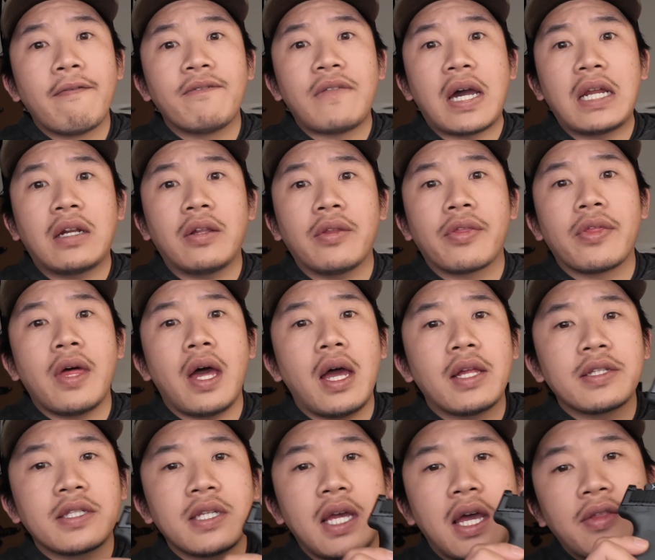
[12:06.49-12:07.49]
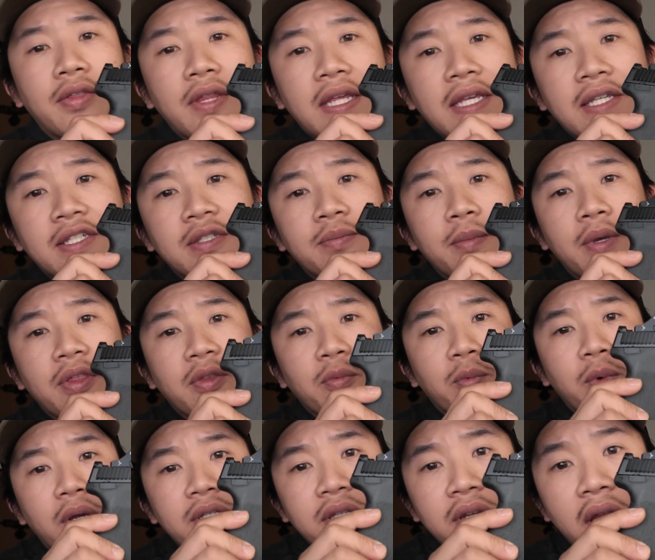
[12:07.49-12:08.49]
Final thoughts on the Smith &
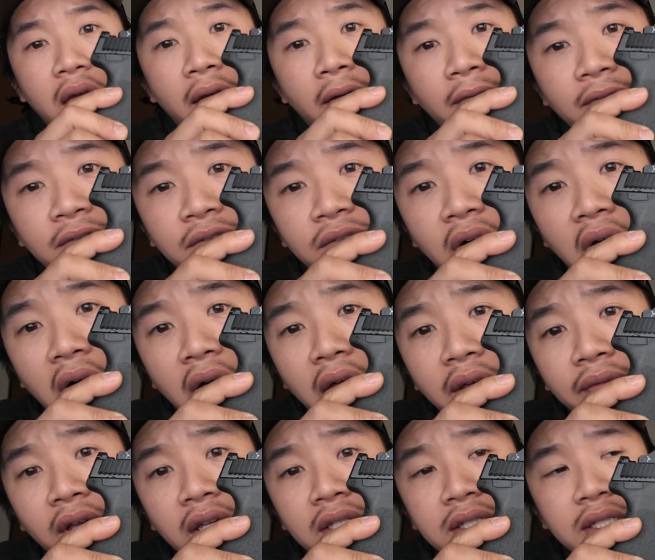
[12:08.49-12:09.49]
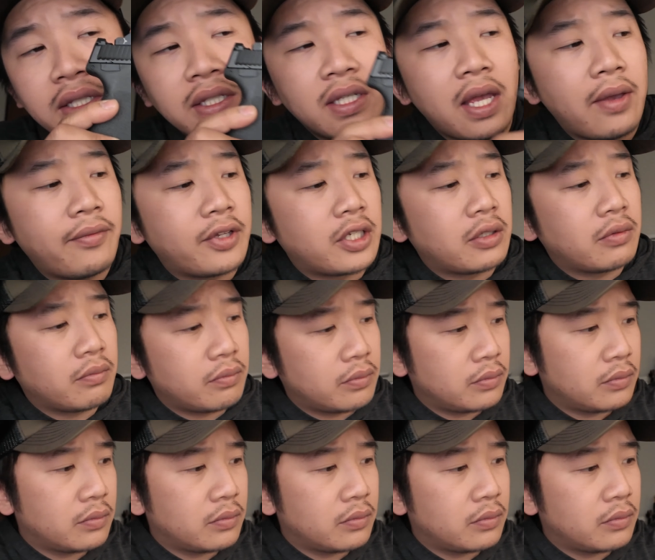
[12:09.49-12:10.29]
Wesson 5.7.